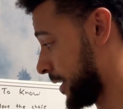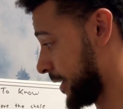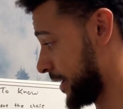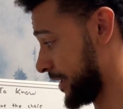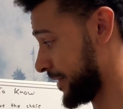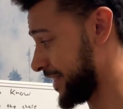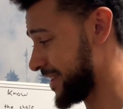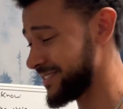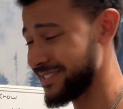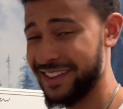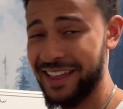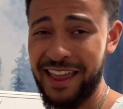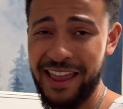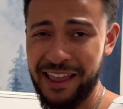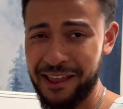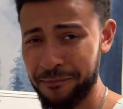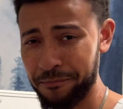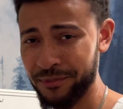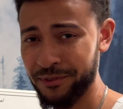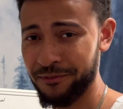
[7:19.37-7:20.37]
And that's
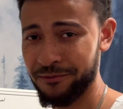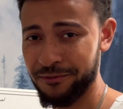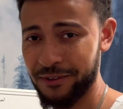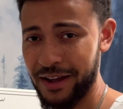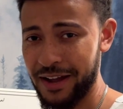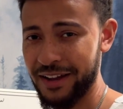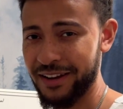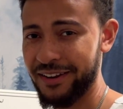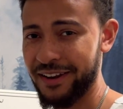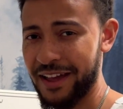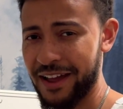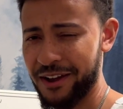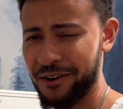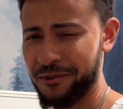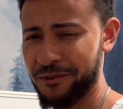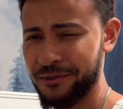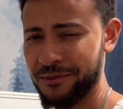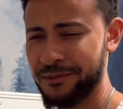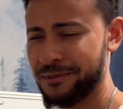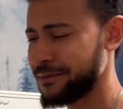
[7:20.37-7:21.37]
amplified now.
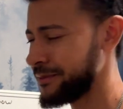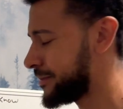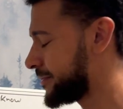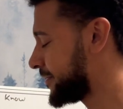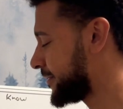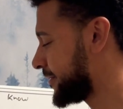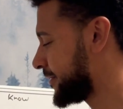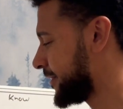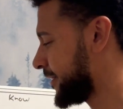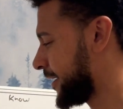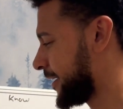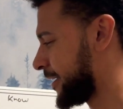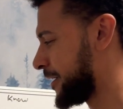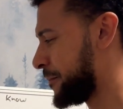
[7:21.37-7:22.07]
Like,